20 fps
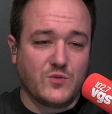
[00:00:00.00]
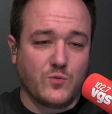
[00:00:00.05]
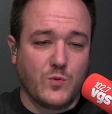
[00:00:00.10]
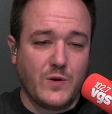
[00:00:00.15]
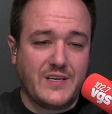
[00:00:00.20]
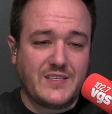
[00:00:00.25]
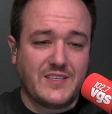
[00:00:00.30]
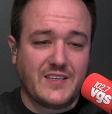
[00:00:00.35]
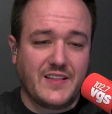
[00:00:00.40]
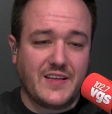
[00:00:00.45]

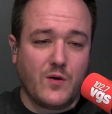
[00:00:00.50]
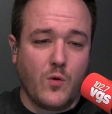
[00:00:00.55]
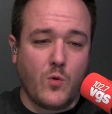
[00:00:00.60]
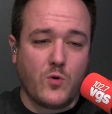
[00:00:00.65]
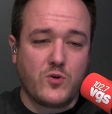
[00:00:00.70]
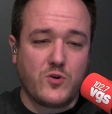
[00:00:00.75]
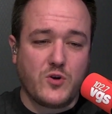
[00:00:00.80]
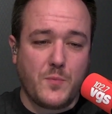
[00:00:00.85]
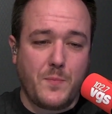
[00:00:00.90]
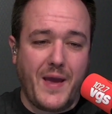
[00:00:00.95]
recently
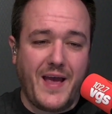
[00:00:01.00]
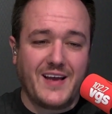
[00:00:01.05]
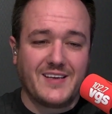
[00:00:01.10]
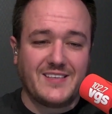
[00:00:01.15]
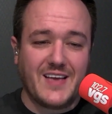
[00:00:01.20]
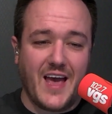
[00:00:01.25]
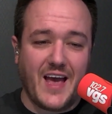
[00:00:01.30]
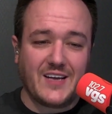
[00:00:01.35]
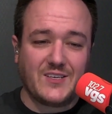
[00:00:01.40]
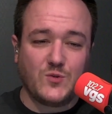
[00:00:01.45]
ordered to pay his
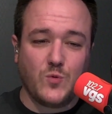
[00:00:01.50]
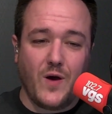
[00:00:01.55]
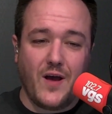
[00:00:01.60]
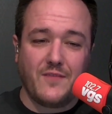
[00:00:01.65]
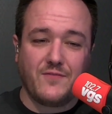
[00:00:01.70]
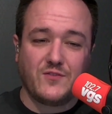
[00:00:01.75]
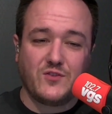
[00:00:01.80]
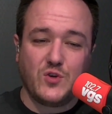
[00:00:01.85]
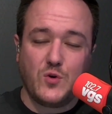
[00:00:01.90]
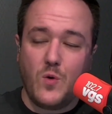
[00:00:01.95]

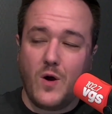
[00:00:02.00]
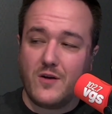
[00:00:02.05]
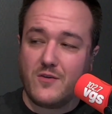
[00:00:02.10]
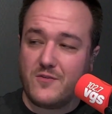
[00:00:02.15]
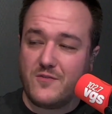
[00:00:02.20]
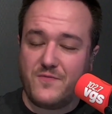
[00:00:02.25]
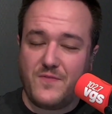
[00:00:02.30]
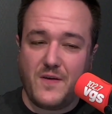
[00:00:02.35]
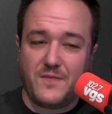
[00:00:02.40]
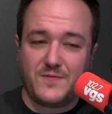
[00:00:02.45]
ex-wife
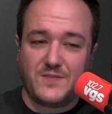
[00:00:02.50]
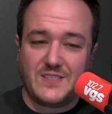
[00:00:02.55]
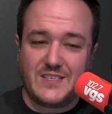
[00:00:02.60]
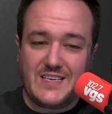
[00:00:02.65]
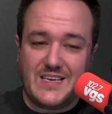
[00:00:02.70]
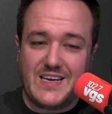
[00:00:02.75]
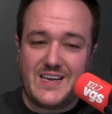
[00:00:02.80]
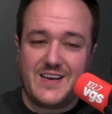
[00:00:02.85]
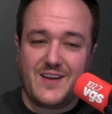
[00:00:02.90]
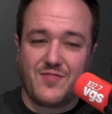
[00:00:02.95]

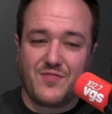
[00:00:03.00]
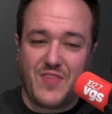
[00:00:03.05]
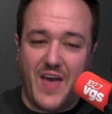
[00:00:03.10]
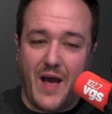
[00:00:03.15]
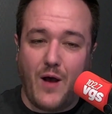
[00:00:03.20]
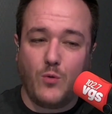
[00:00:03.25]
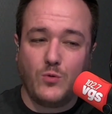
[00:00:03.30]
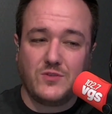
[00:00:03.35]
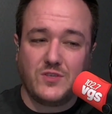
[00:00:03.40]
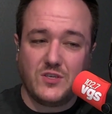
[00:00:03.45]

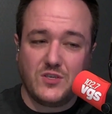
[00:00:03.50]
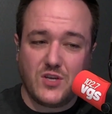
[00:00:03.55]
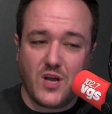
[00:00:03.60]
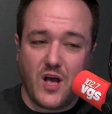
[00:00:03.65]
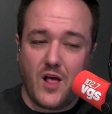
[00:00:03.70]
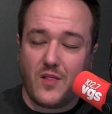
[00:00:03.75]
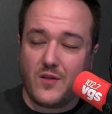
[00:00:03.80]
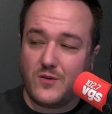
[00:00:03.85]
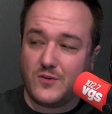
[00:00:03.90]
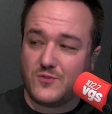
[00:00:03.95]

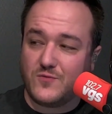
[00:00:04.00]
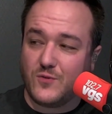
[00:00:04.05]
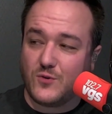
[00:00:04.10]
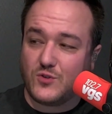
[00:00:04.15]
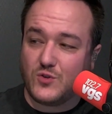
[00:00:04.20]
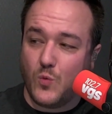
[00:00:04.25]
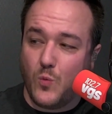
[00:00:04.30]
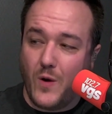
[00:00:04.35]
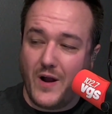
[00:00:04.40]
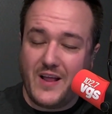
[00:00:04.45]
$215,000 for
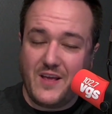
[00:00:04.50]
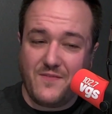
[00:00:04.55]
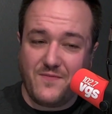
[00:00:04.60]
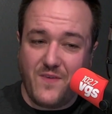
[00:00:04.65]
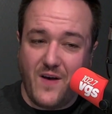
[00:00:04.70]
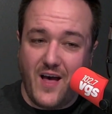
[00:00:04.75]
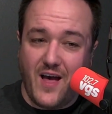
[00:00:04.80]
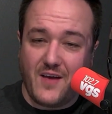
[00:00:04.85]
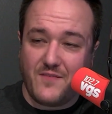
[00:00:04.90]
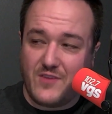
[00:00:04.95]

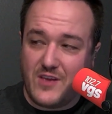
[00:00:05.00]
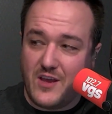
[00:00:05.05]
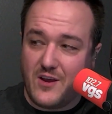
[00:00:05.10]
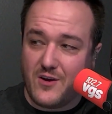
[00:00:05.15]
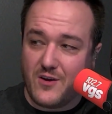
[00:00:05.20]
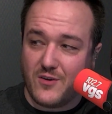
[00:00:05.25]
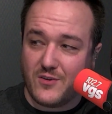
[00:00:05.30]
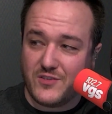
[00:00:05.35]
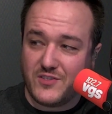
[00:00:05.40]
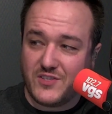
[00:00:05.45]
25
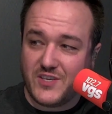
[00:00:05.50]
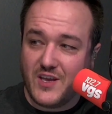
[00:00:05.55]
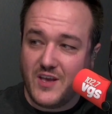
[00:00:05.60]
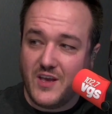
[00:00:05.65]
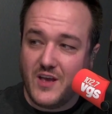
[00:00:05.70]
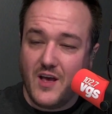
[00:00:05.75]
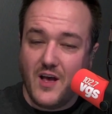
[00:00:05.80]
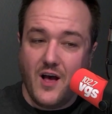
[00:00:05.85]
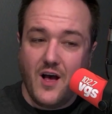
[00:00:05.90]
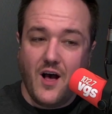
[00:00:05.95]
years
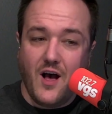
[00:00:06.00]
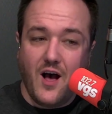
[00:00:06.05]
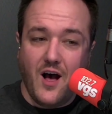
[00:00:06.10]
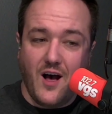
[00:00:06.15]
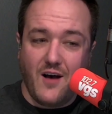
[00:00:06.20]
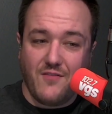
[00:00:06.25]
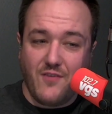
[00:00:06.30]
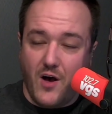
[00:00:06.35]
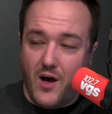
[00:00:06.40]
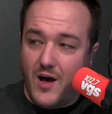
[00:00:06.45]

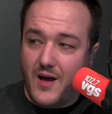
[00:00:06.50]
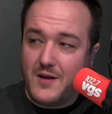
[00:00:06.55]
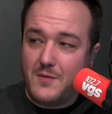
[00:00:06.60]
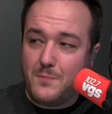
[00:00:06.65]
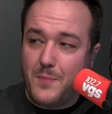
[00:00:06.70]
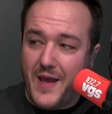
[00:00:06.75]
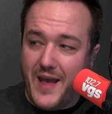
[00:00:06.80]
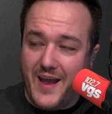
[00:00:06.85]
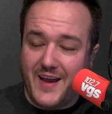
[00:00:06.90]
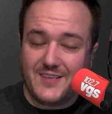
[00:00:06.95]
of
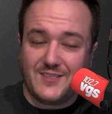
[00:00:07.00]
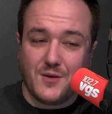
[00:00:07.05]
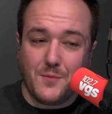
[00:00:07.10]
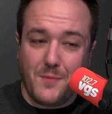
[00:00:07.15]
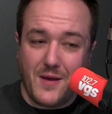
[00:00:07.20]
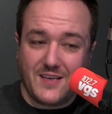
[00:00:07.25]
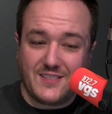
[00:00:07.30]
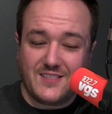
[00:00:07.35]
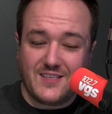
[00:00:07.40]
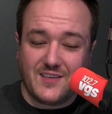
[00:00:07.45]
unpaid
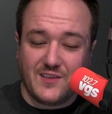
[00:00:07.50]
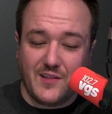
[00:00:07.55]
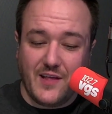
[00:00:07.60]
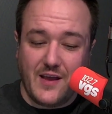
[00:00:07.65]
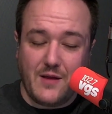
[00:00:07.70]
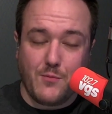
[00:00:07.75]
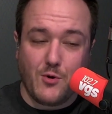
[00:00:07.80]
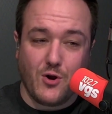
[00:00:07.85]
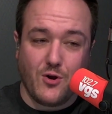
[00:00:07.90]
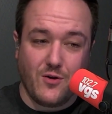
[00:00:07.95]
domestic
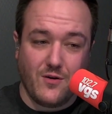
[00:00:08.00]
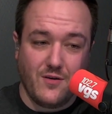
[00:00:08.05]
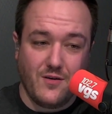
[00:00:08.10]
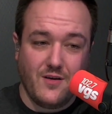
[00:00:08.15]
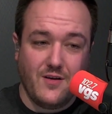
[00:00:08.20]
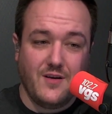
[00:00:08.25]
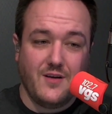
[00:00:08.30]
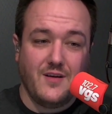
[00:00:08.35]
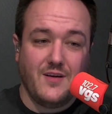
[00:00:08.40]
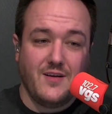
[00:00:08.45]
labor.
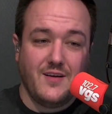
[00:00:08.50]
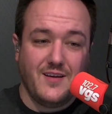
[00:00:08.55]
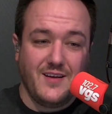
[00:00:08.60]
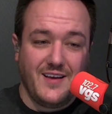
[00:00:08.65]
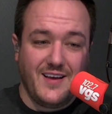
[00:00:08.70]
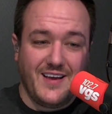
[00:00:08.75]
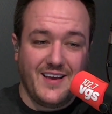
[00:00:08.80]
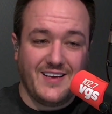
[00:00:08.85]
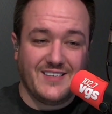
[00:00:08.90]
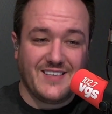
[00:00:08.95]

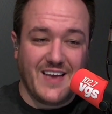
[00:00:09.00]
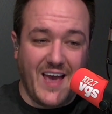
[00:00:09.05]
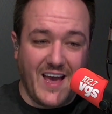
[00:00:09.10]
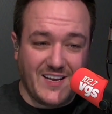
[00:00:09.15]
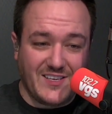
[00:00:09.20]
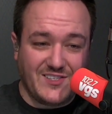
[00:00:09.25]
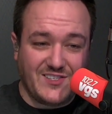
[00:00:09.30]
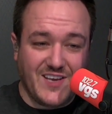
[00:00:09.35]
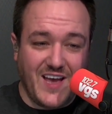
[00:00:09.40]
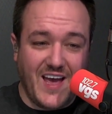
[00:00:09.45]
His
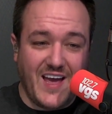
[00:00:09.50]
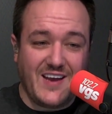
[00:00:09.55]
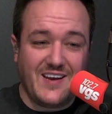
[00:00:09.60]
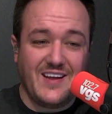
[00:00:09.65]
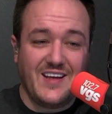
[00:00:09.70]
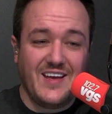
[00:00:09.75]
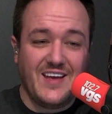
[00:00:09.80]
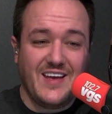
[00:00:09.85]
ex said